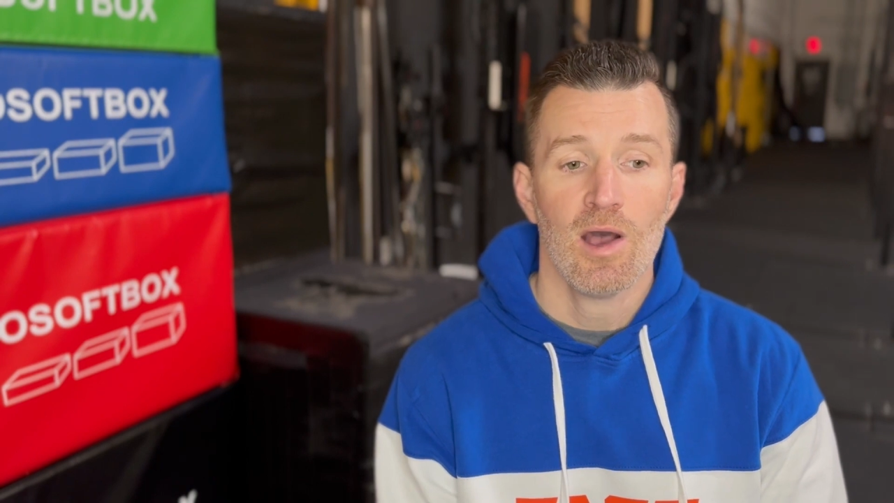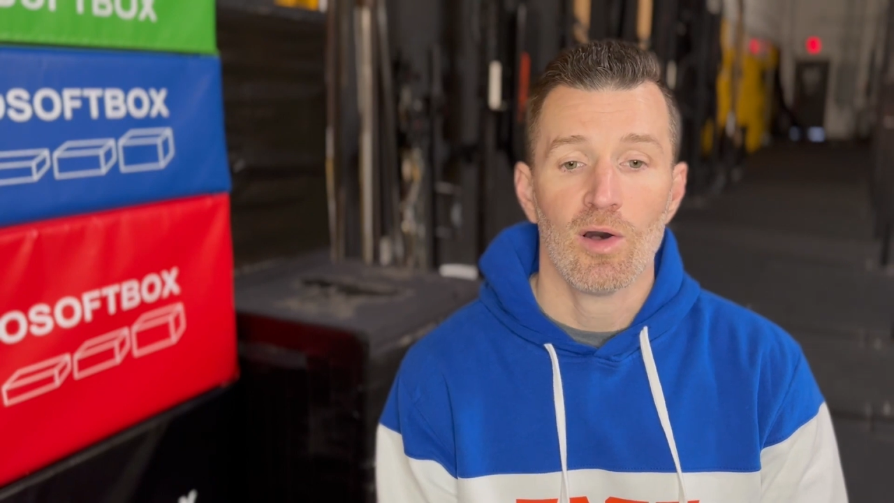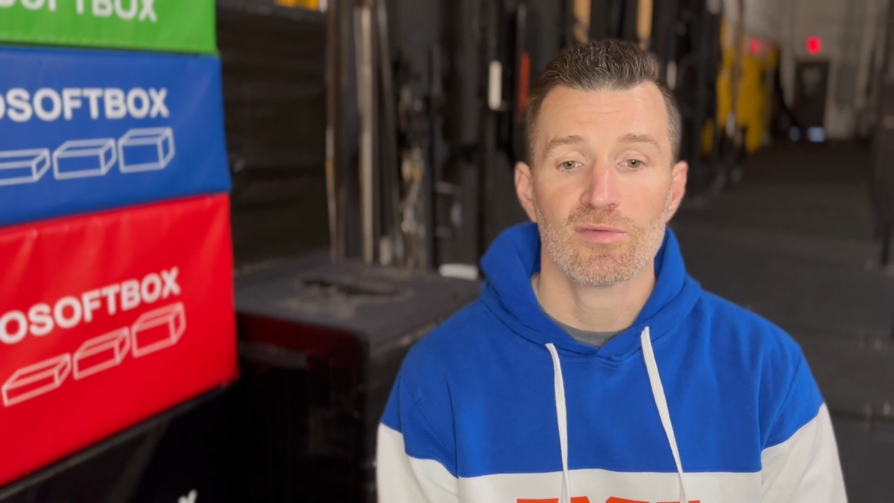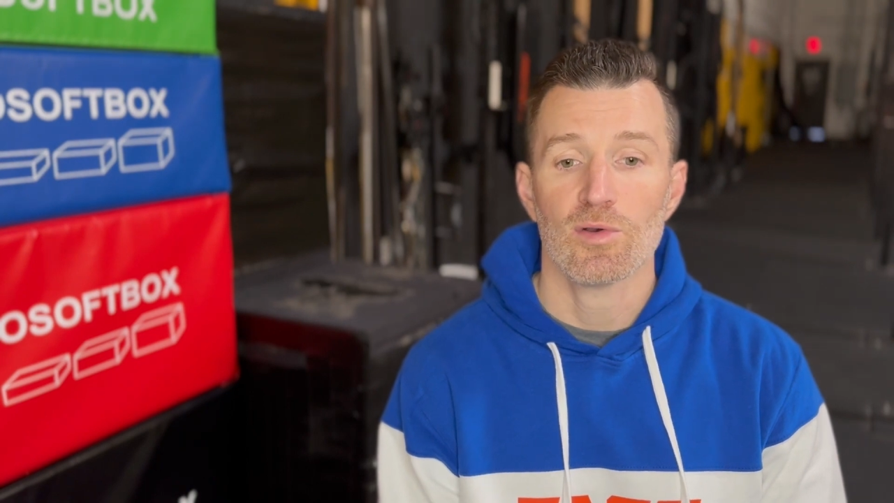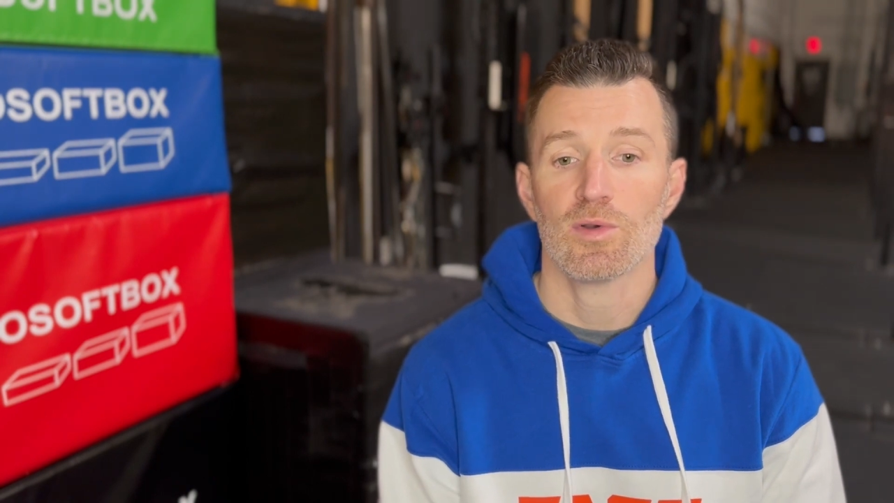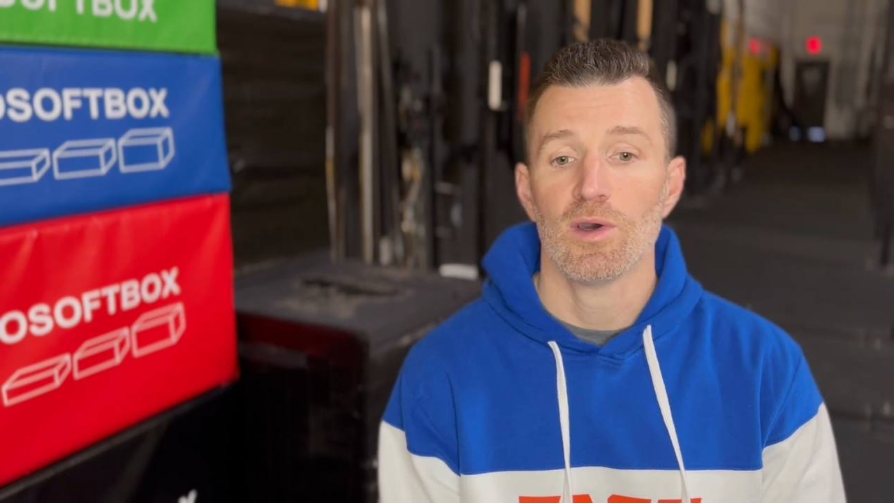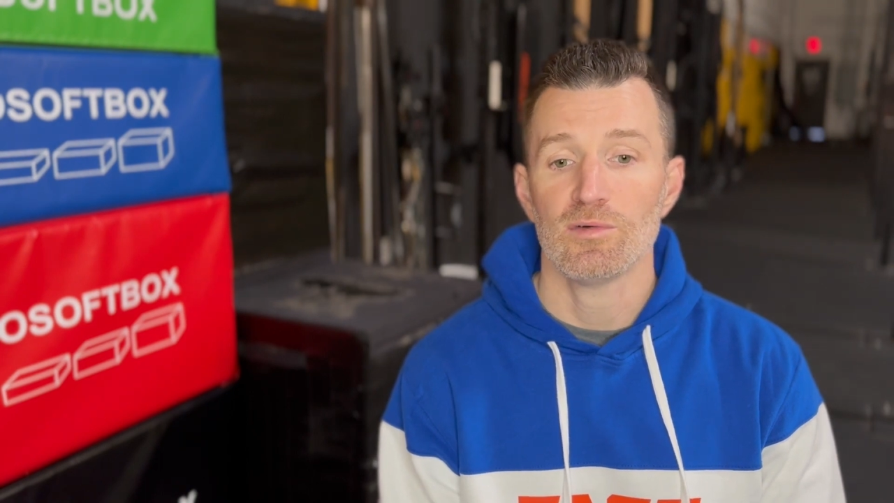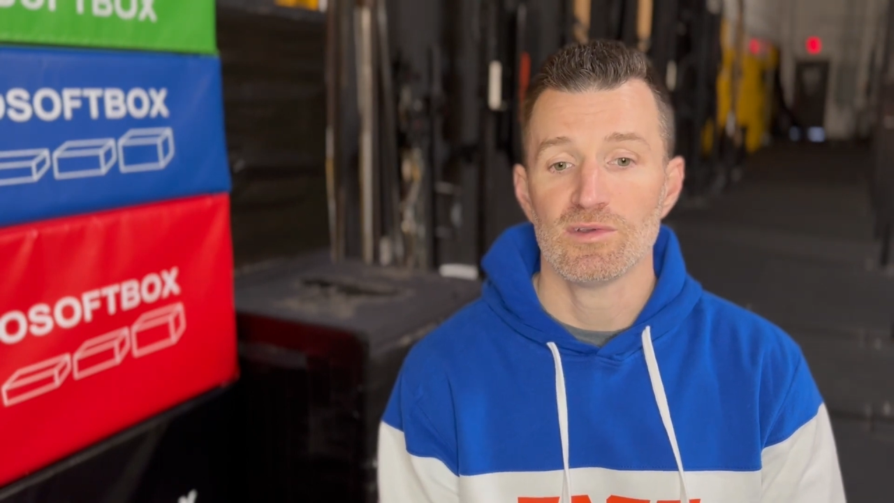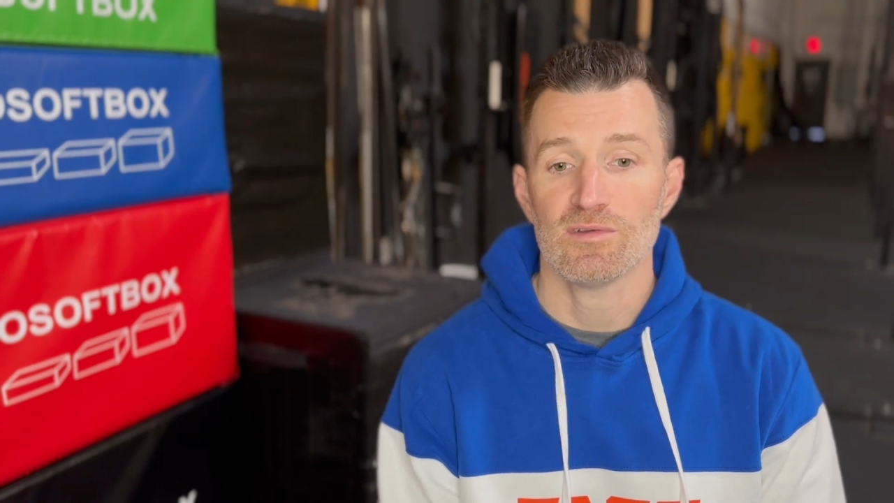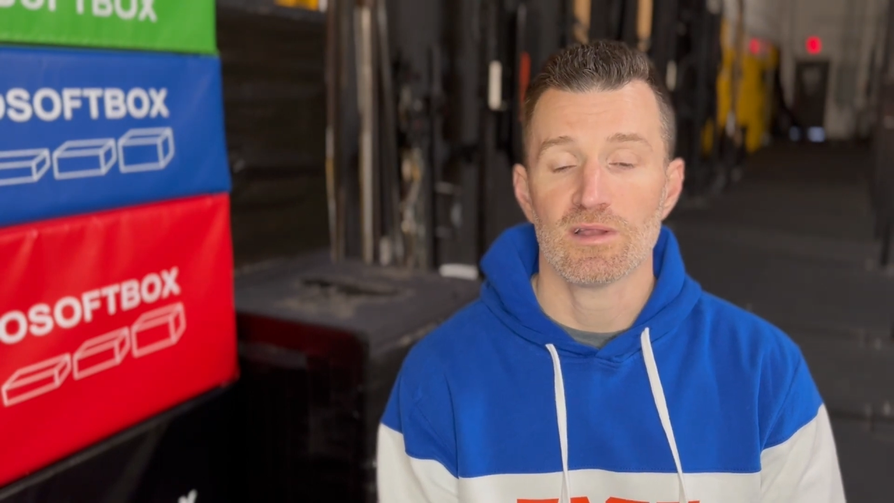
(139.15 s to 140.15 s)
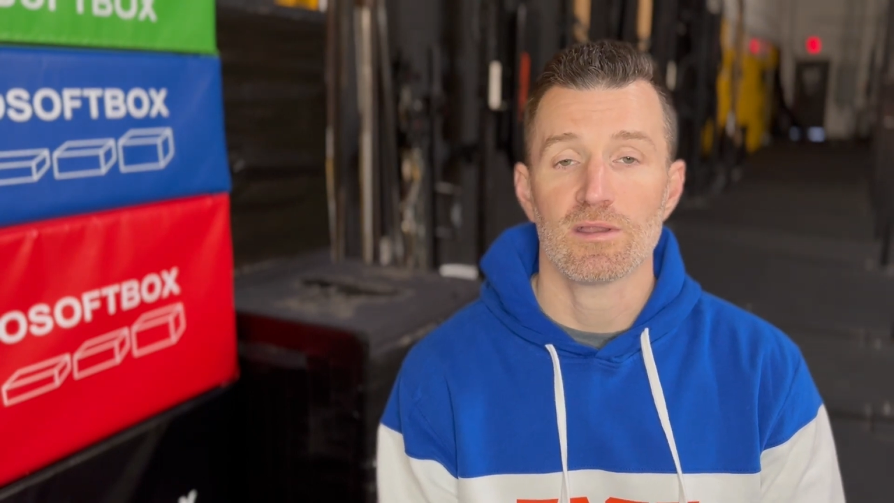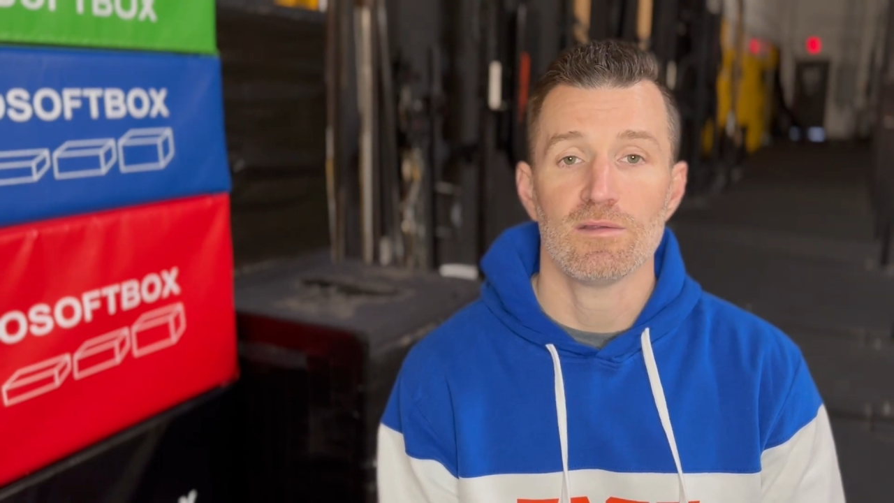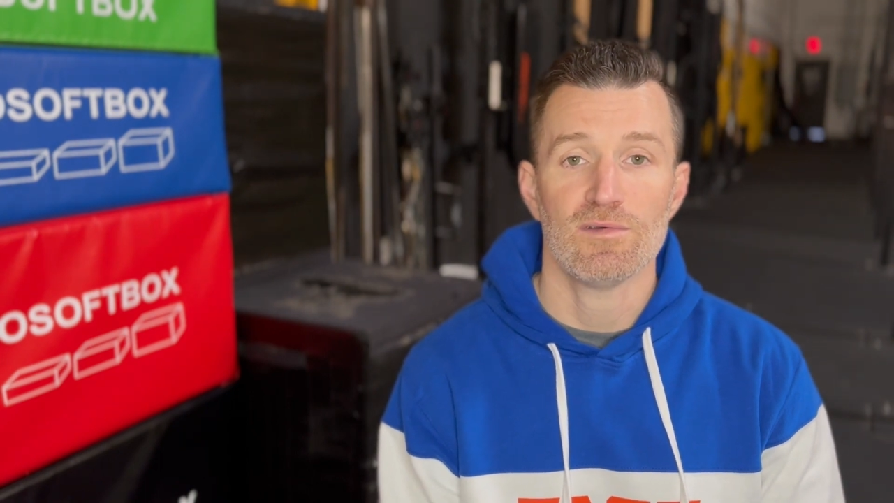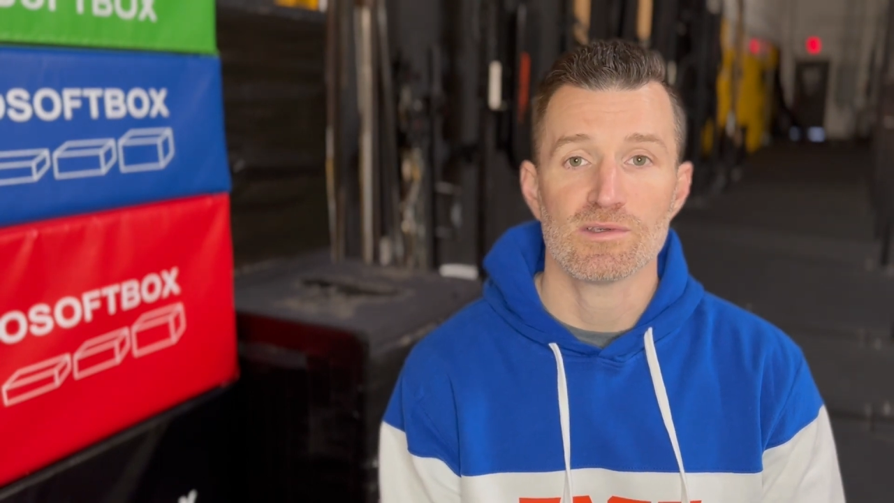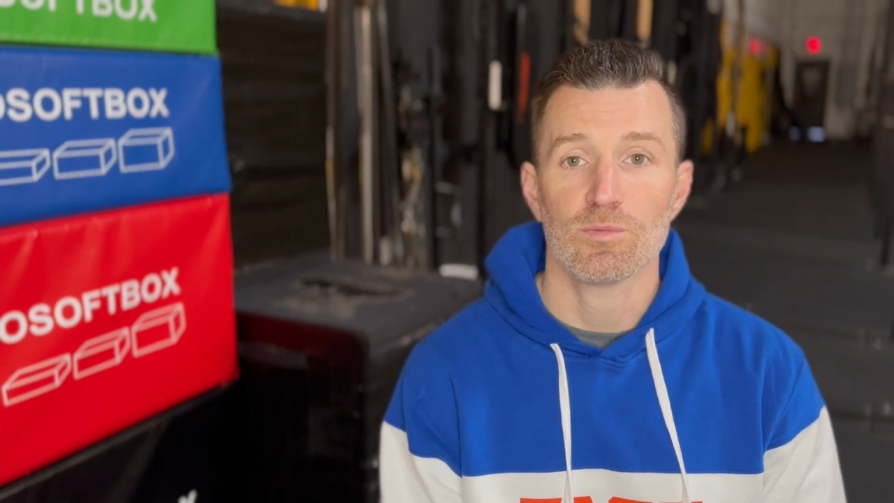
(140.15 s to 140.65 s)
Also, coaches at the
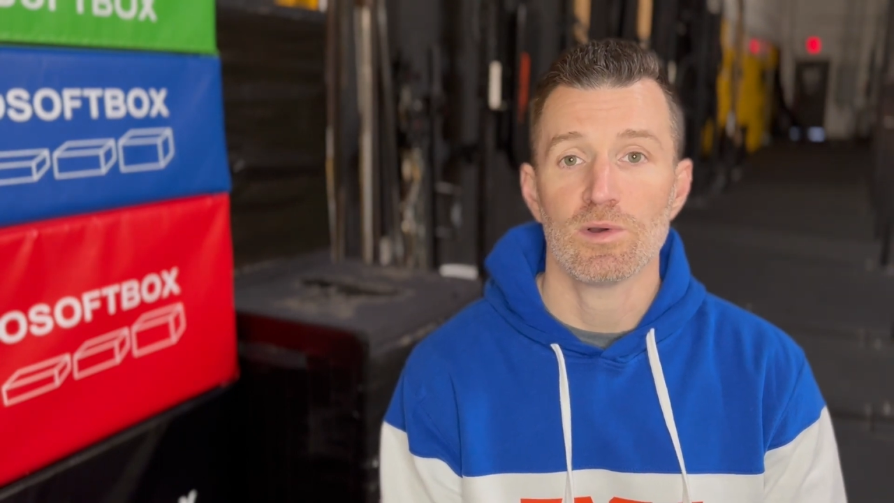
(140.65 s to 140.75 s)
Division